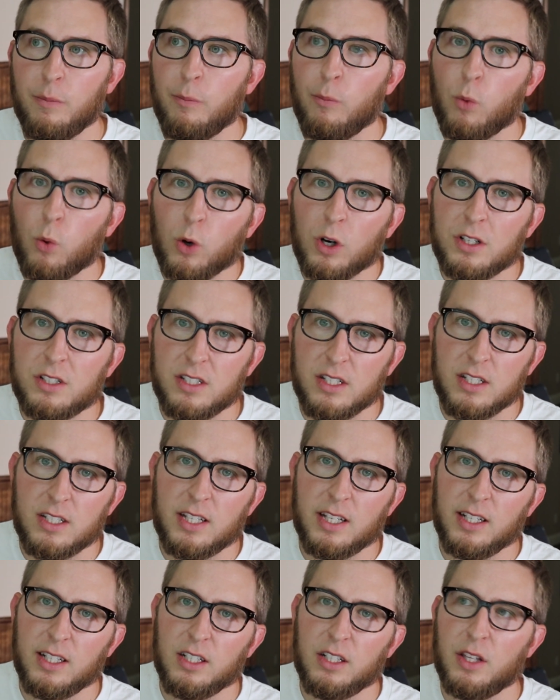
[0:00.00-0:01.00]
more
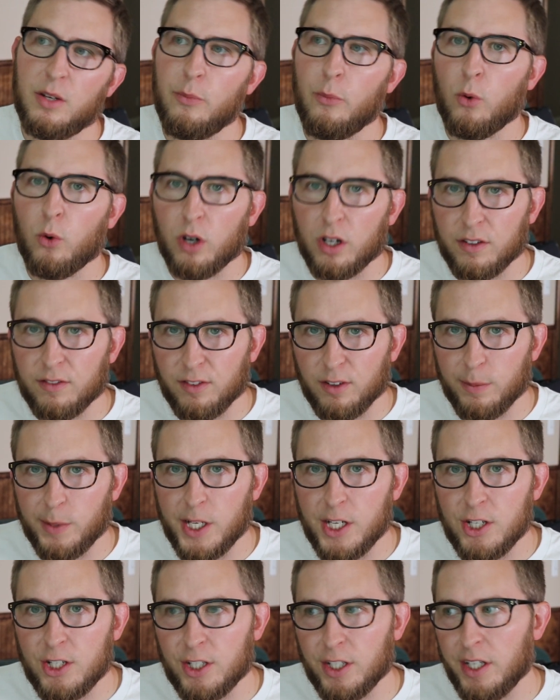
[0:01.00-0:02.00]
detail and more
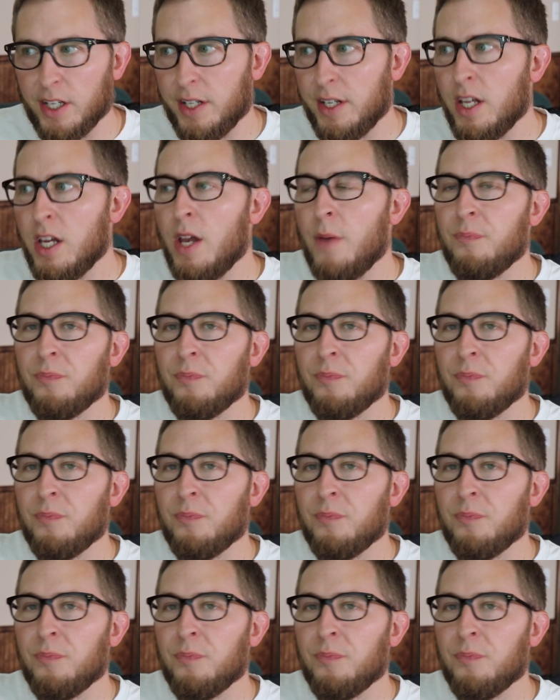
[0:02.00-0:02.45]
information.